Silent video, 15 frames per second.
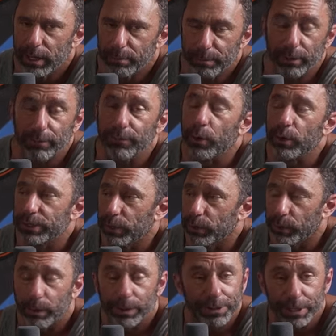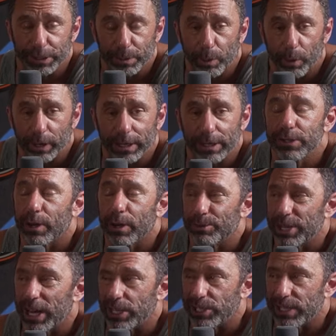Meal four is the only one that's disappointing, and so I'm
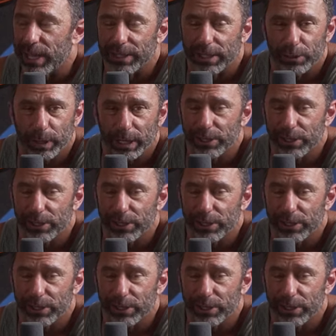changing that this week.